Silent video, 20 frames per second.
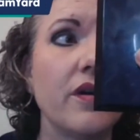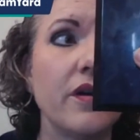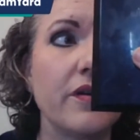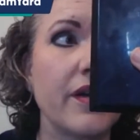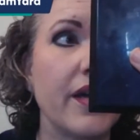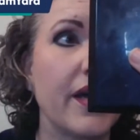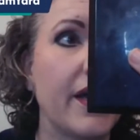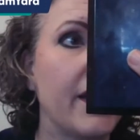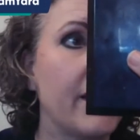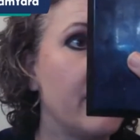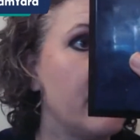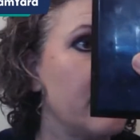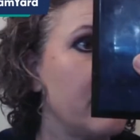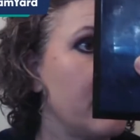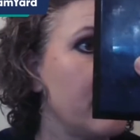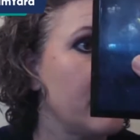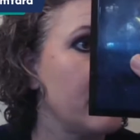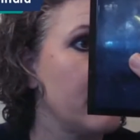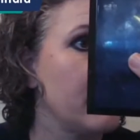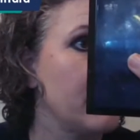Okay.
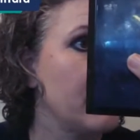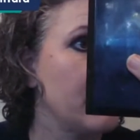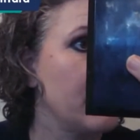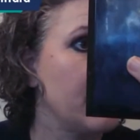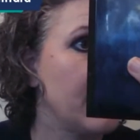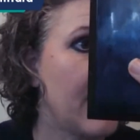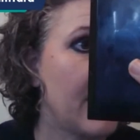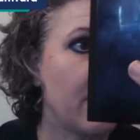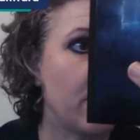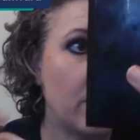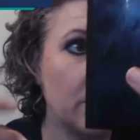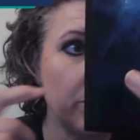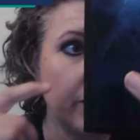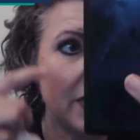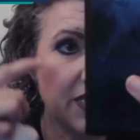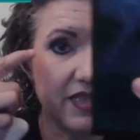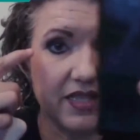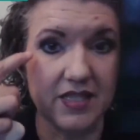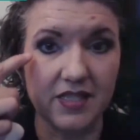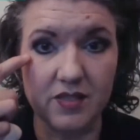That would
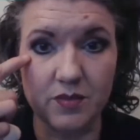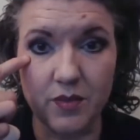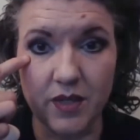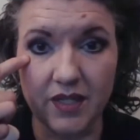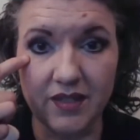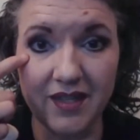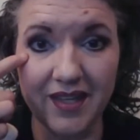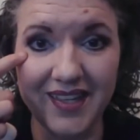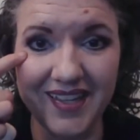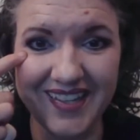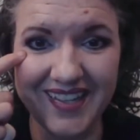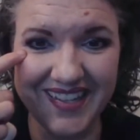be this one.